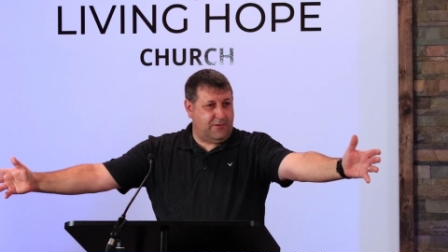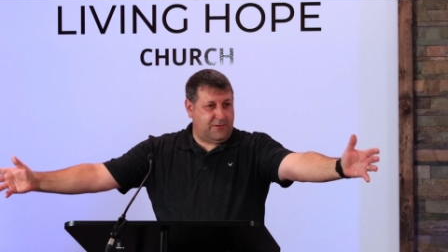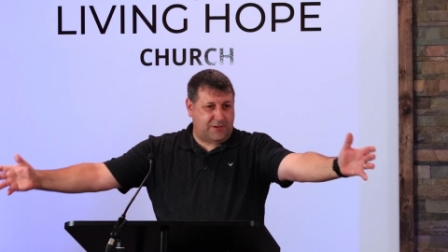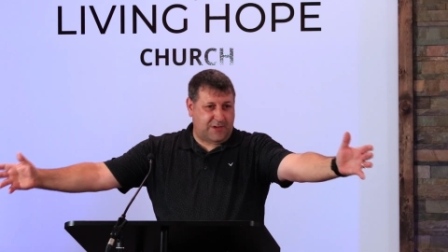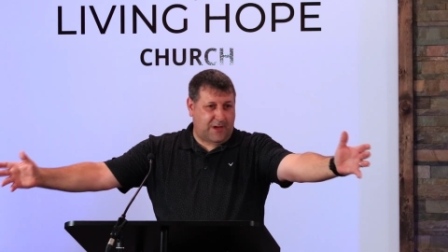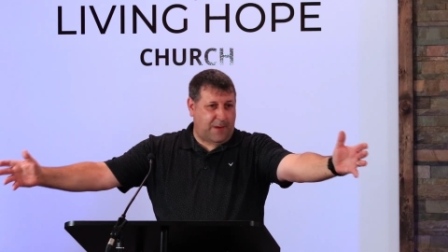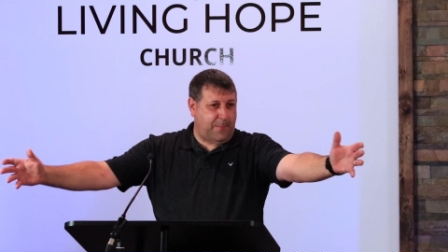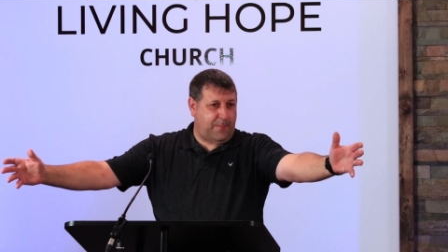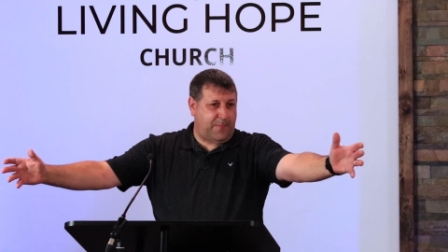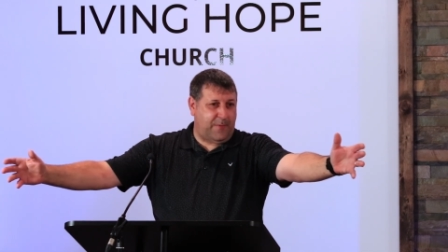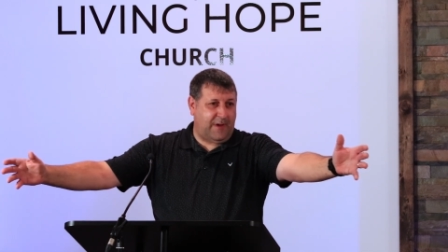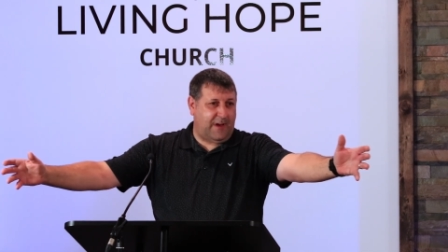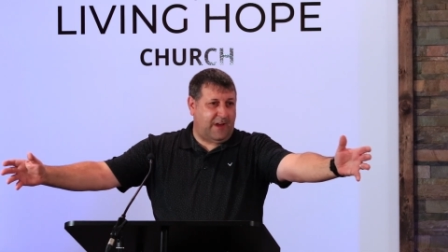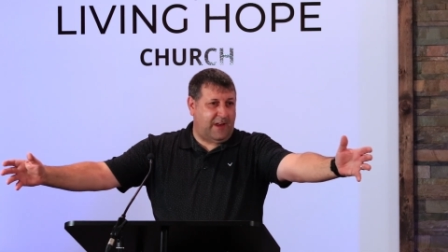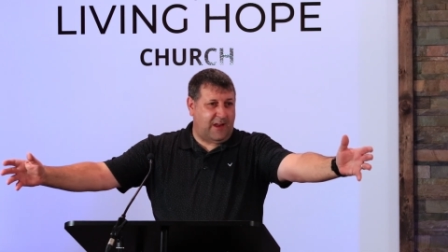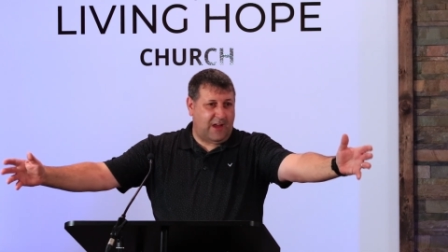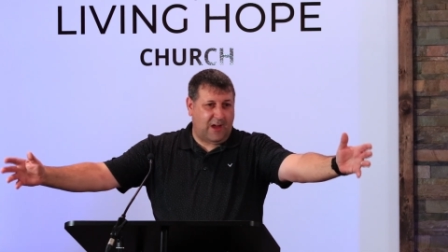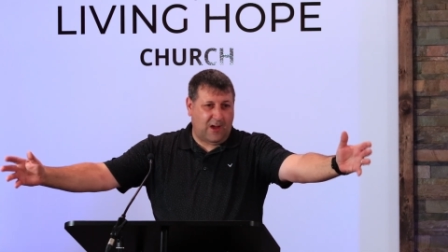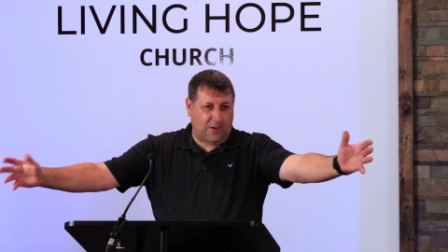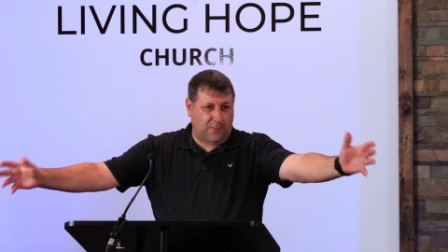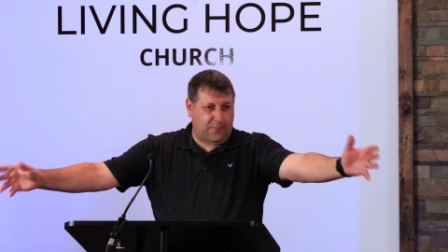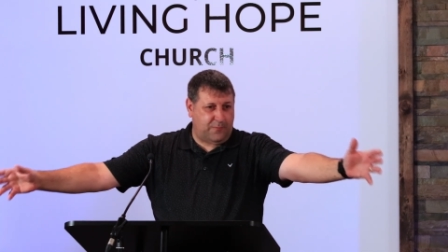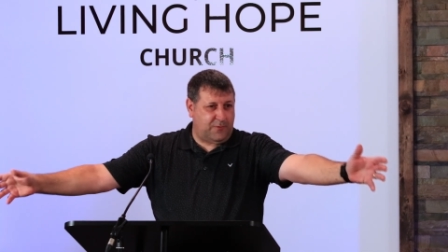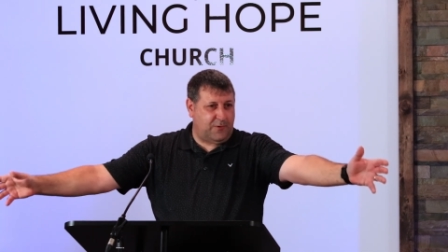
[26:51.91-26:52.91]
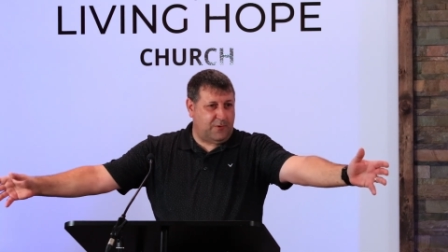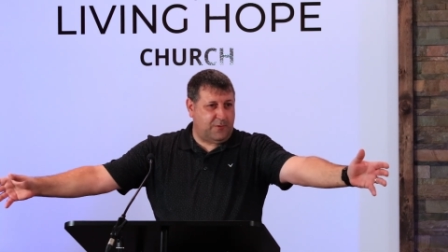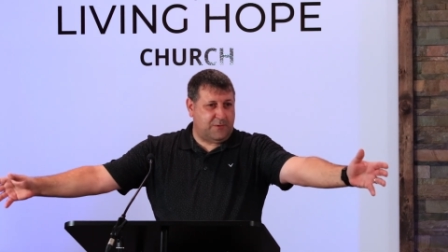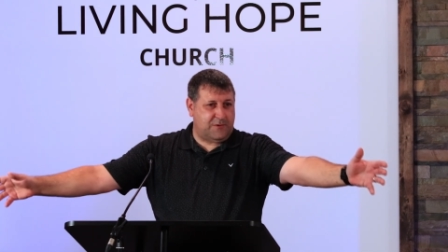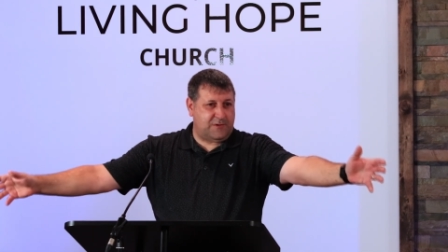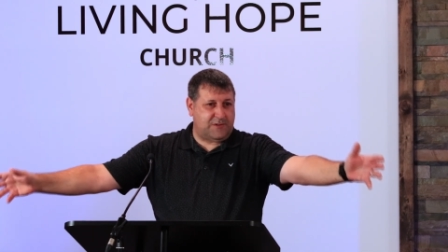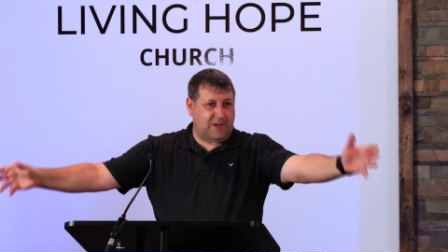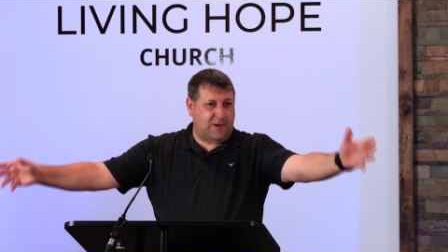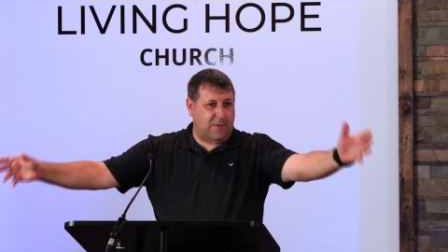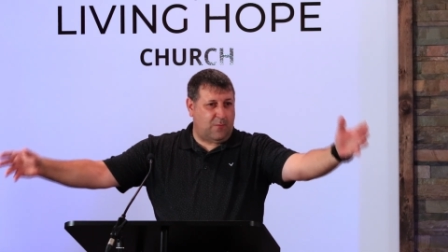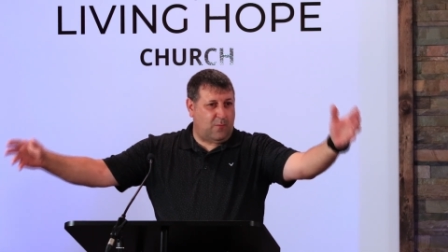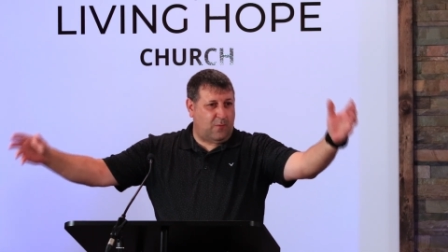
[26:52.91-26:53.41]
something and helped you
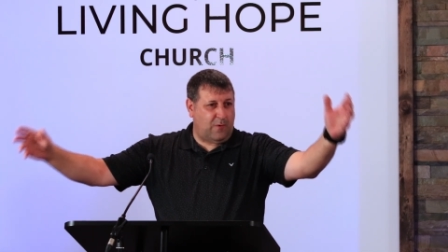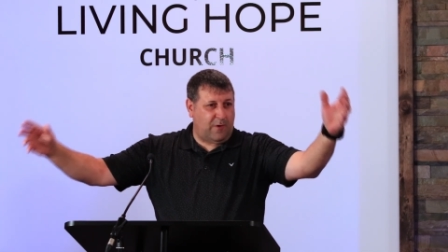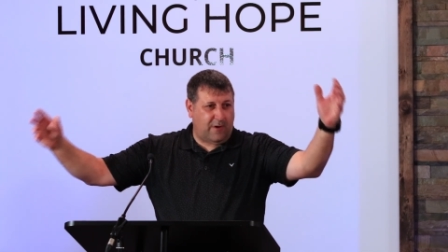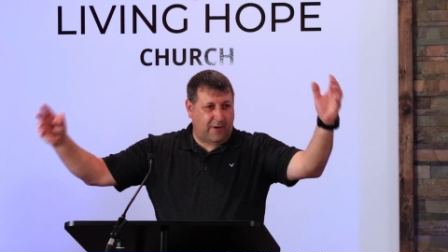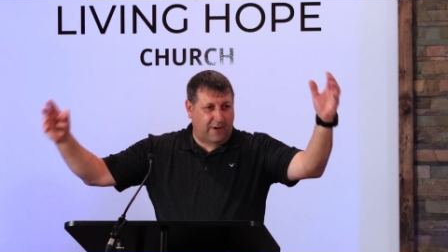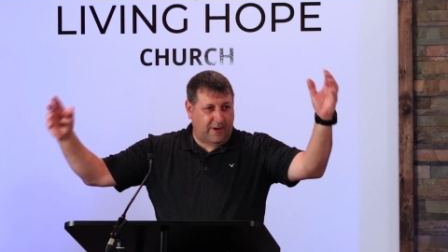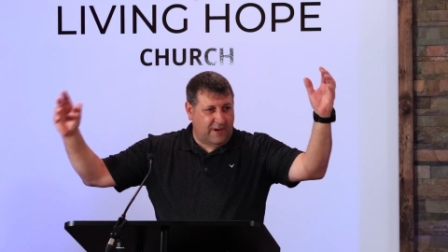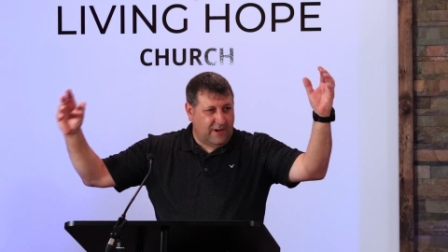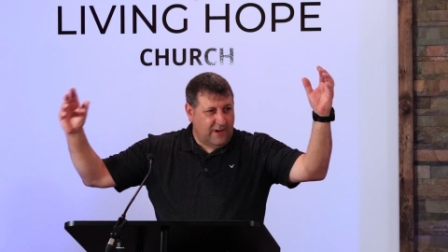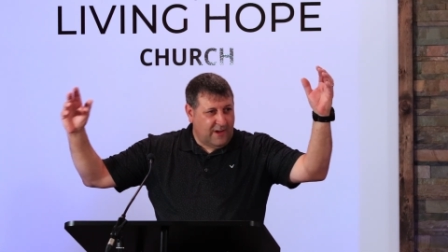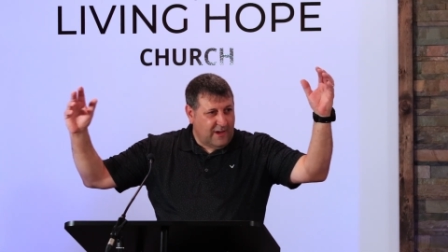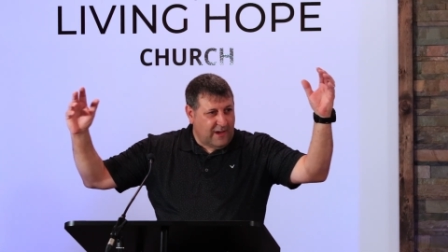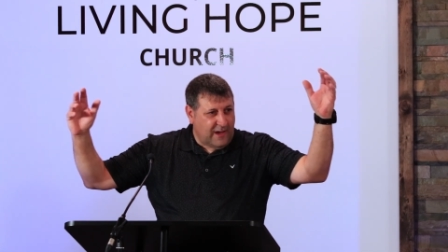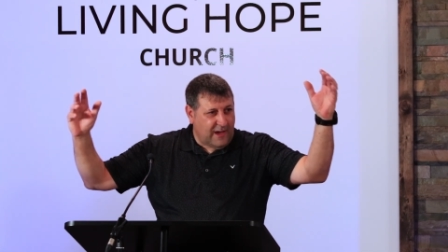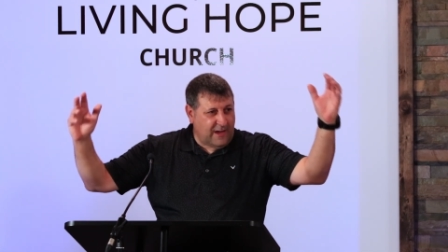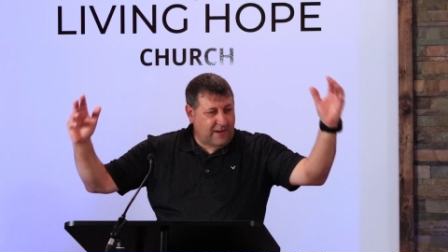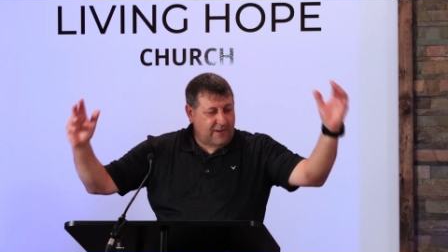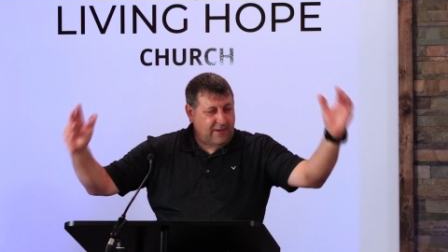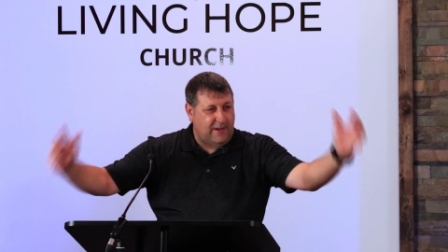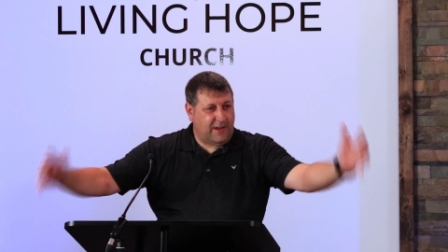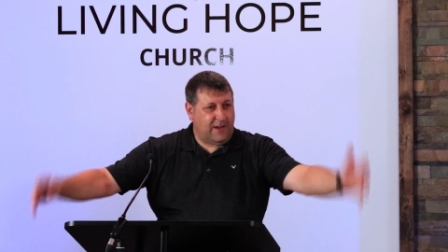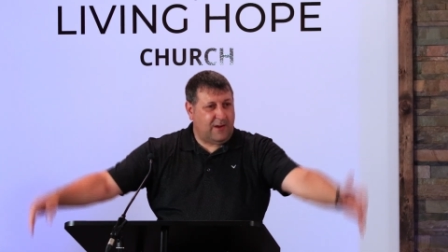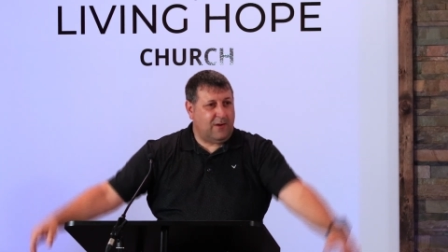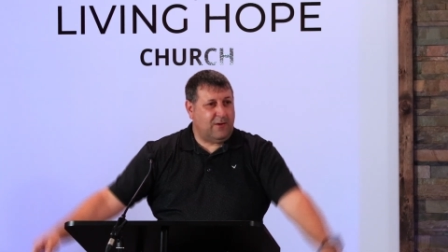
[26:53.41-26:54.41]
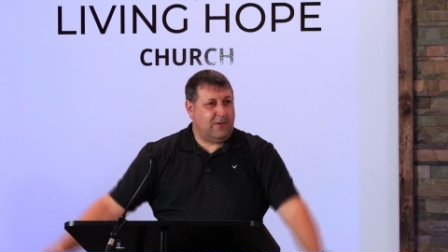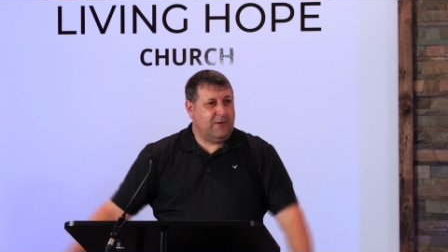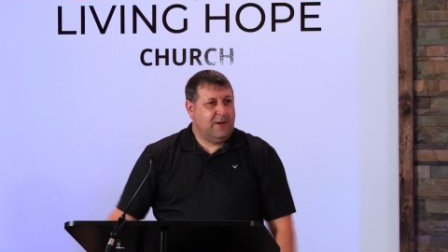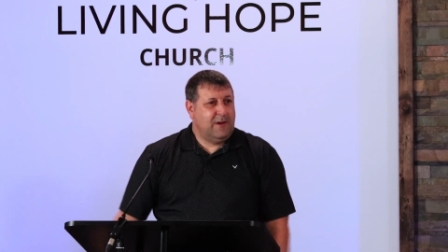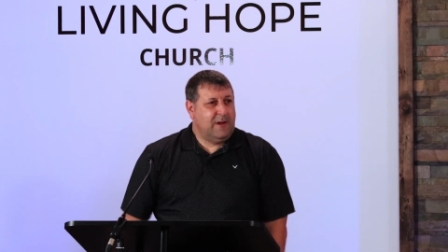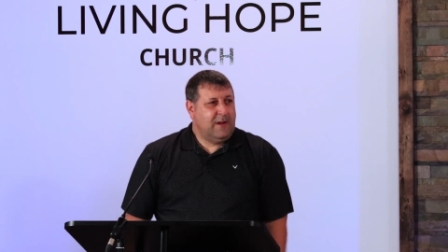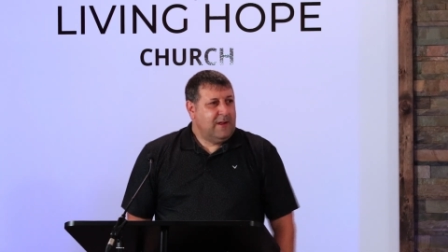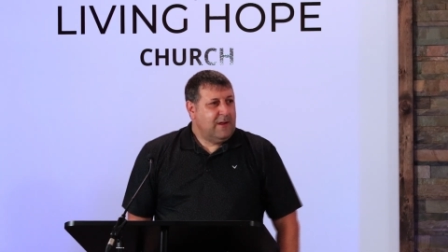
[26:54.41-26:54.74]
somewhere and, and you know,